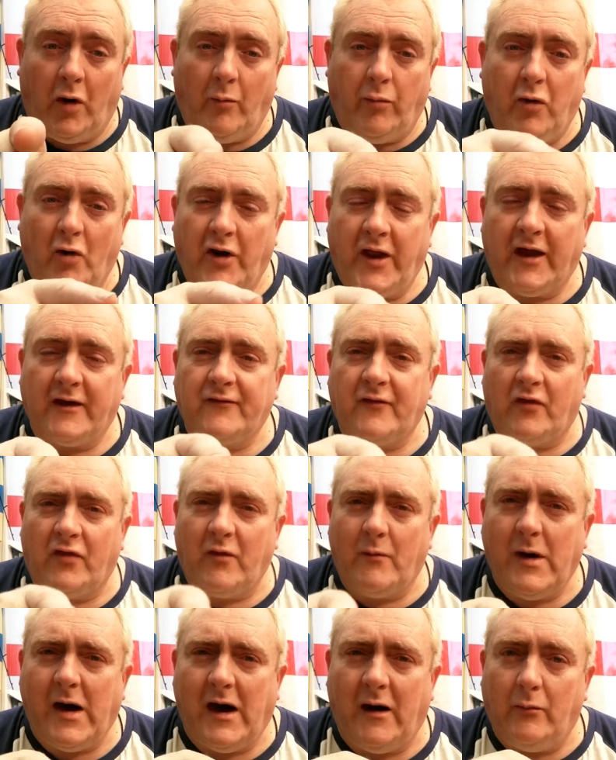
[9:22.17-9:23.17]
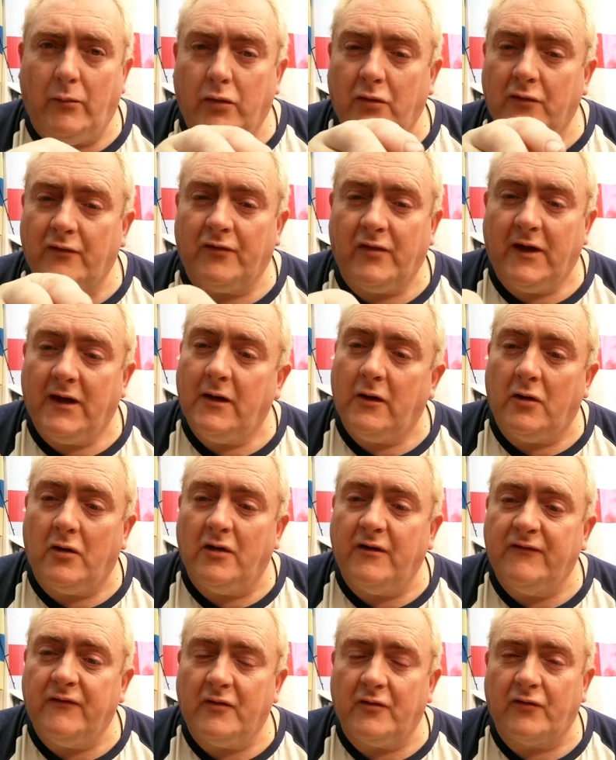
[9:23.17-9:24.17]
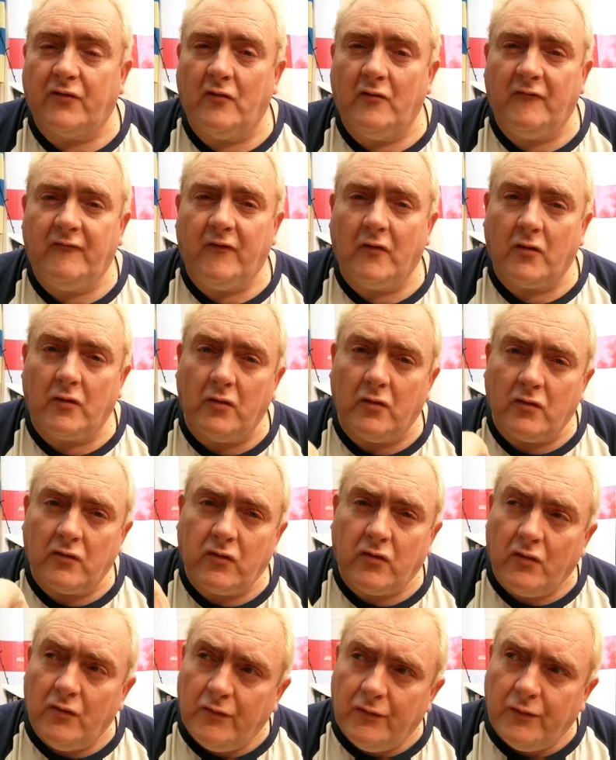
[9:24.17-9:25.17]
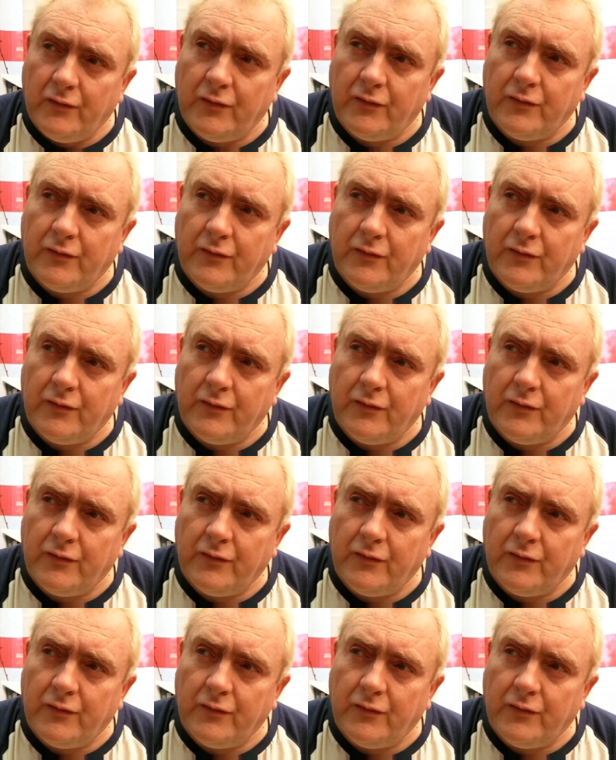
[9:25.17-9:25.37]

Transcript: not put an X on the map, but say, look, if you want some fuggles,